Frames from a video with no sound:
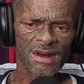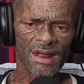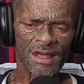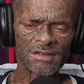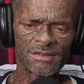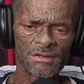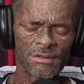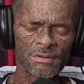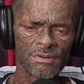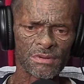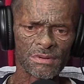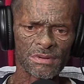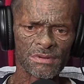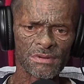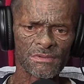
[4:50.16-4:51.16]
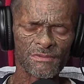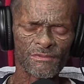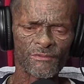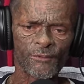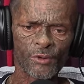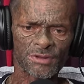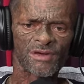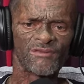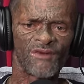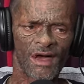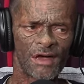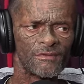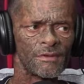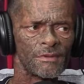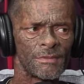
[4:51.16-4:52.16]
created to for
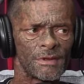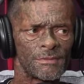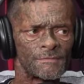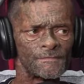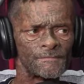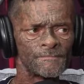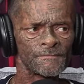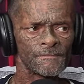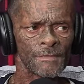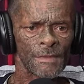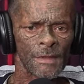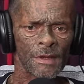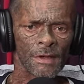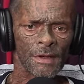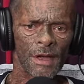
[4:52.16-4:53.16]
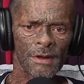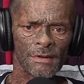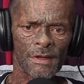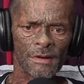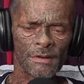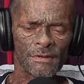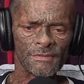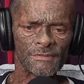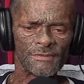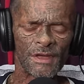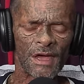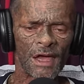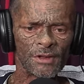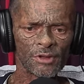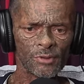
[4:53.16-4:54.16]
survival, man. And
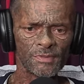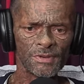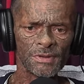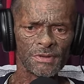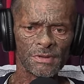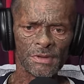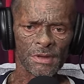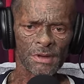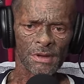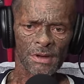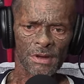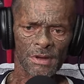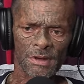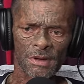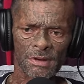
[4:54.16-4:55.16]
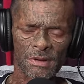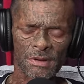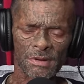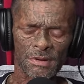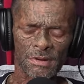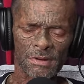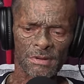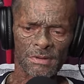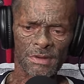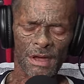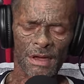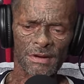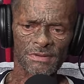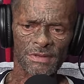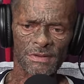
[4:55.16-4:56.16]
there had to be, there
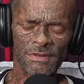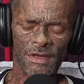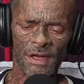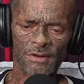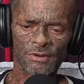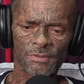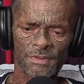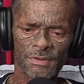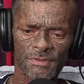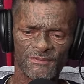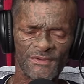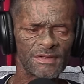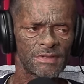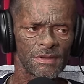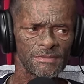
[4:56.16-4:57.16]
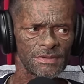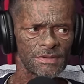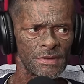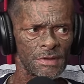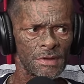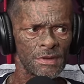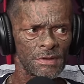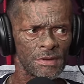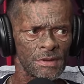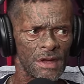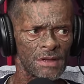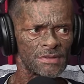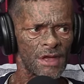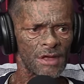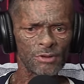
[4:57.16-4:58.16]
had to be victims
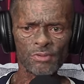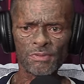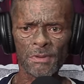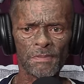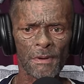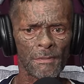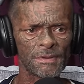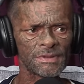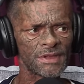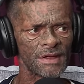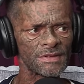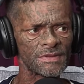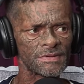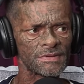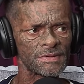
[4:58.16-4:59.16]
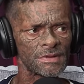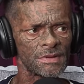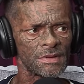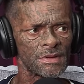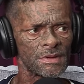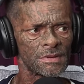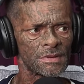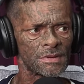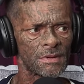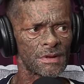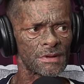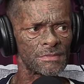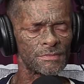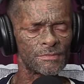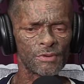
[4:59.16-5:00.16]
and there had to be perpetrators. You know
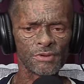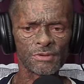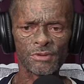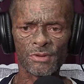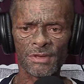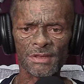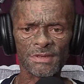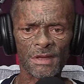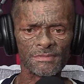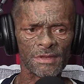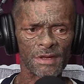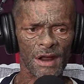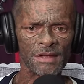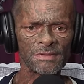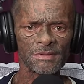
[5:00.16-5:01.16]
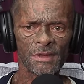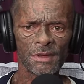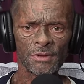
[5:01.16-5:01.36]
what I mean? Because to get something right,